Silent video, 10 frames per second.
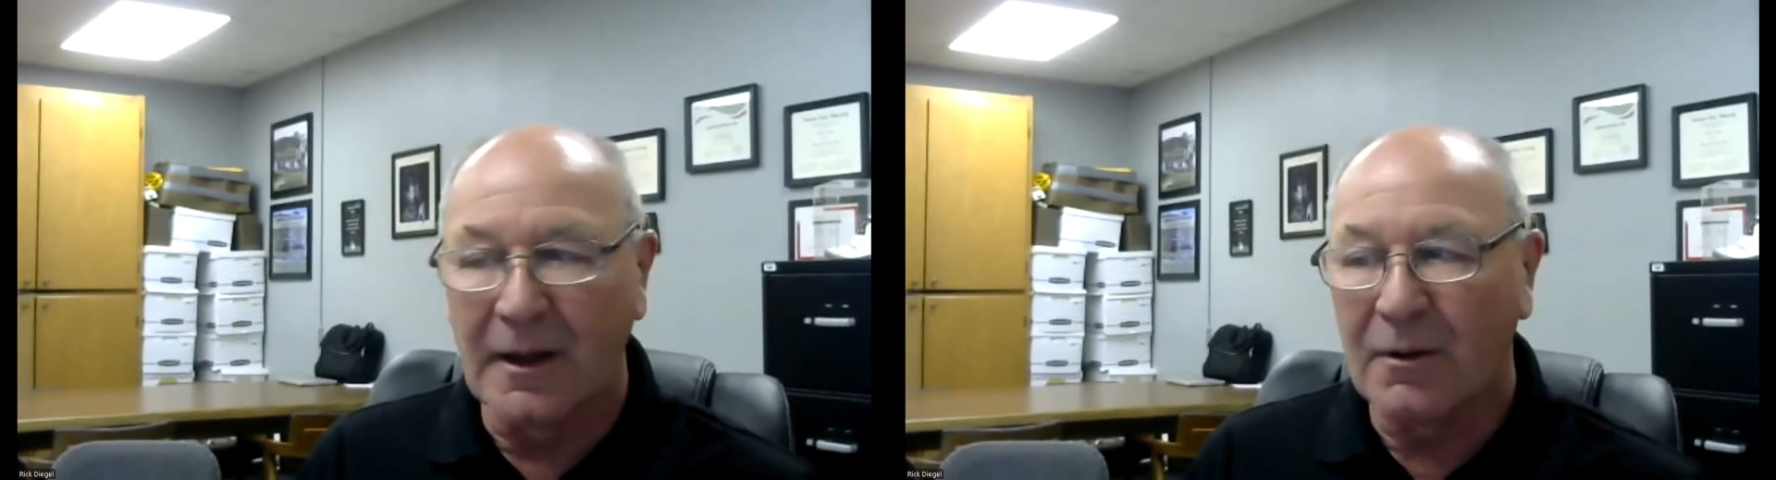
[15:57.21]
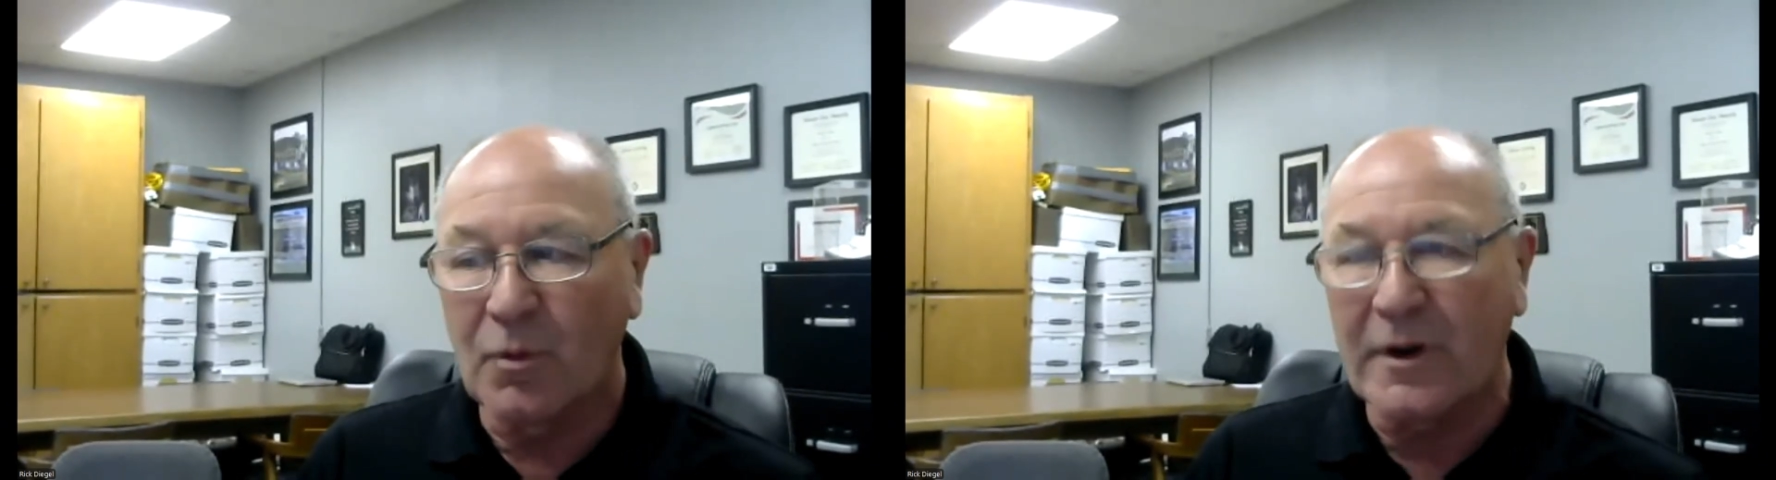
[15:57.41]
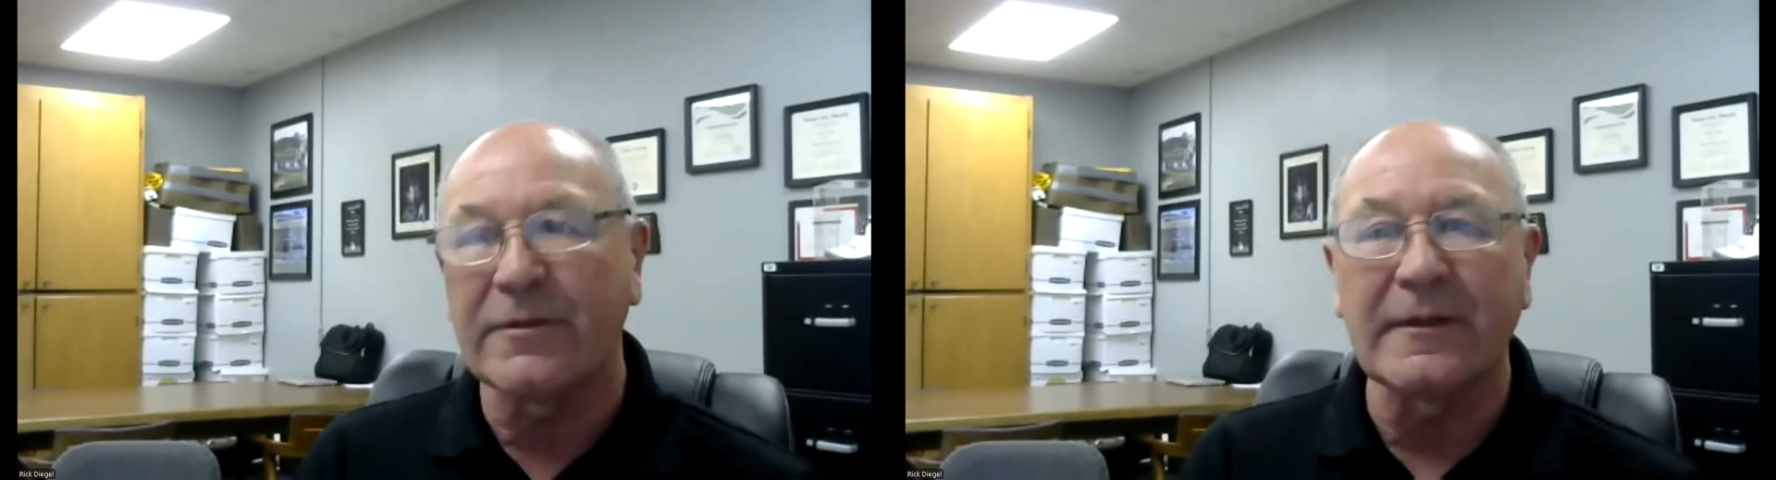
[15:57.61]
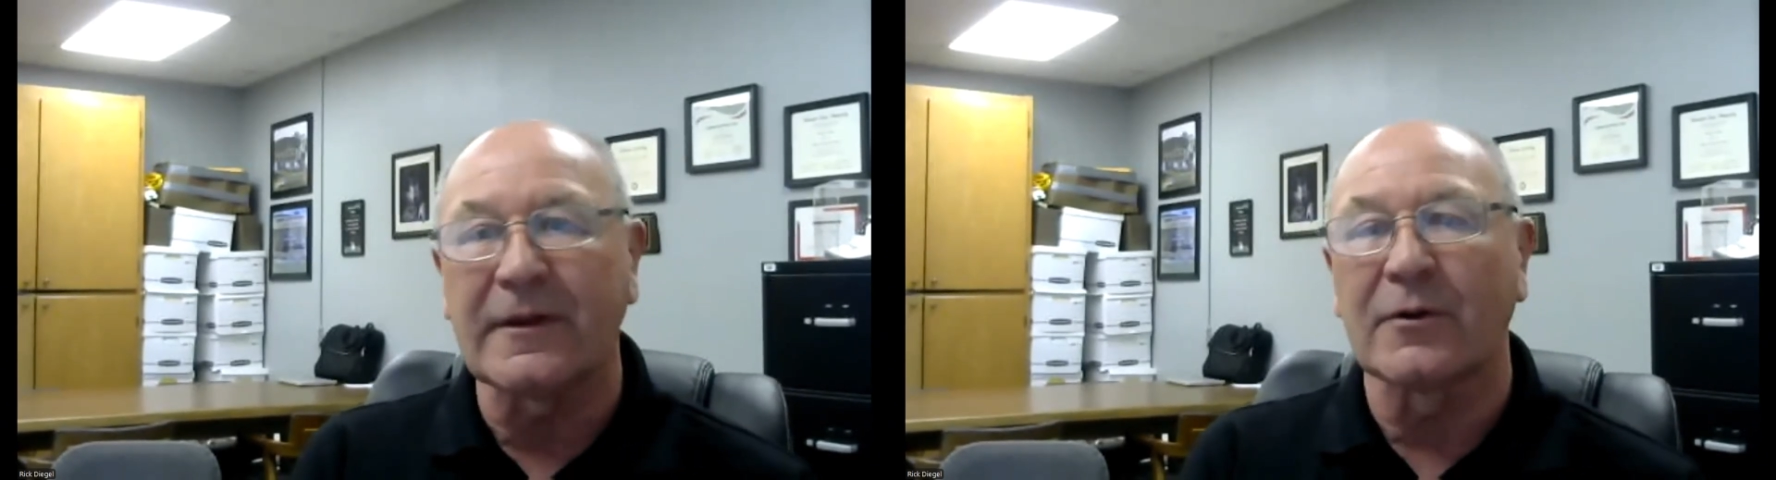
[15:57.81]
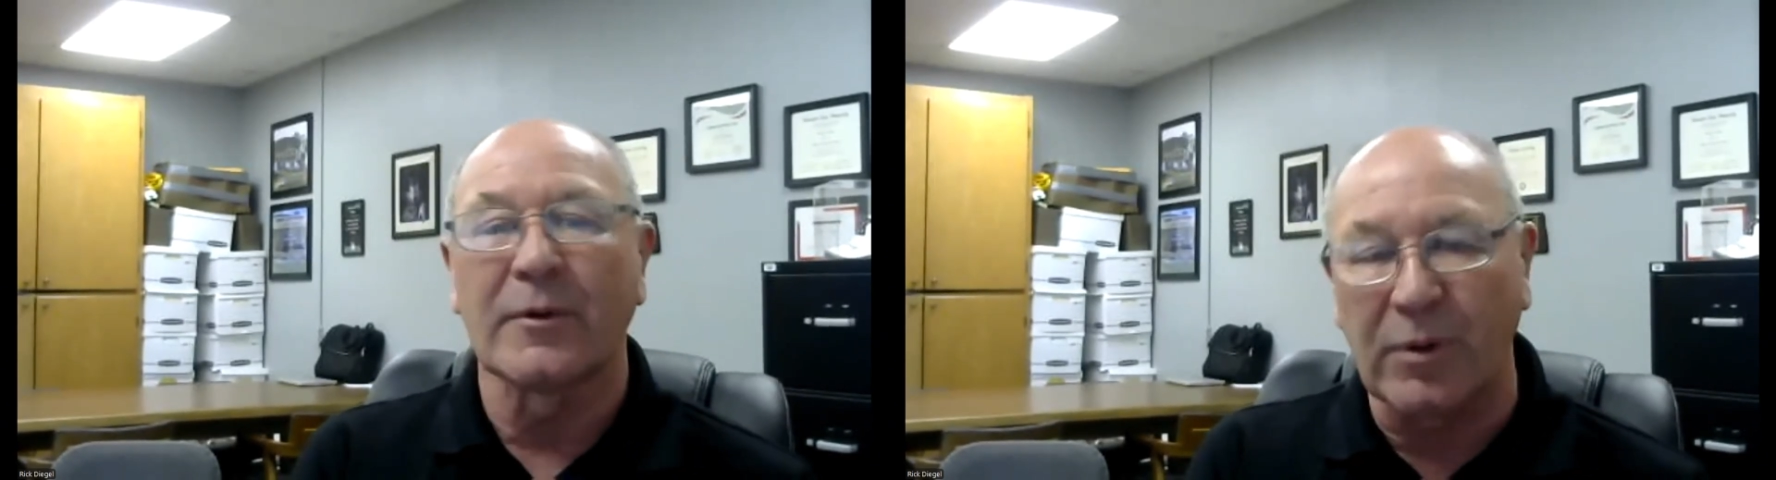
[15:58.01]
What do you think
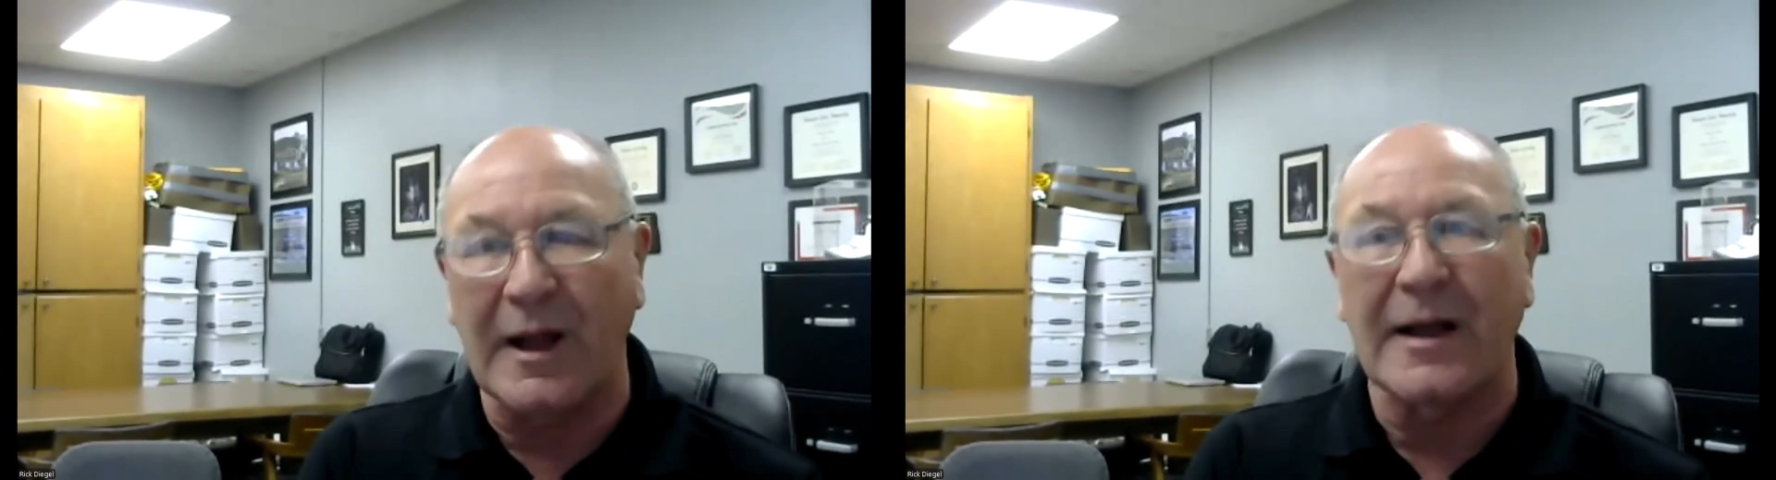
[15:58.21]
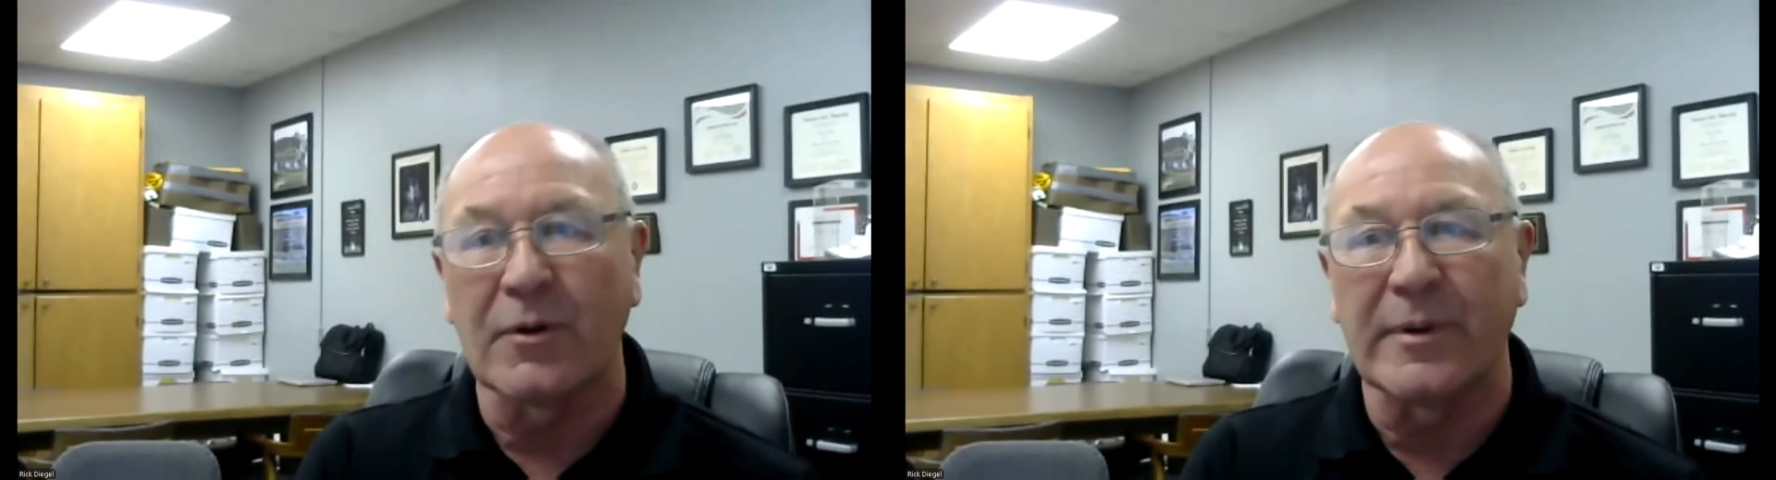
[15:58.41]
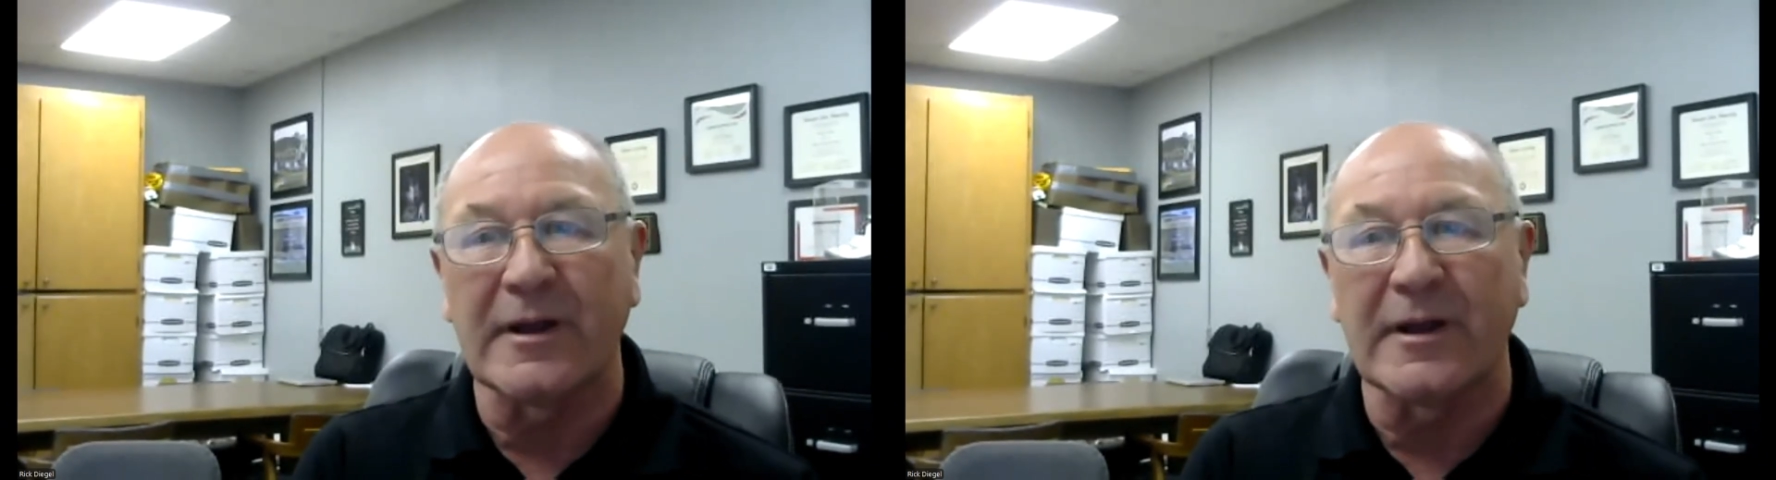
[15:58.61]
their reply would be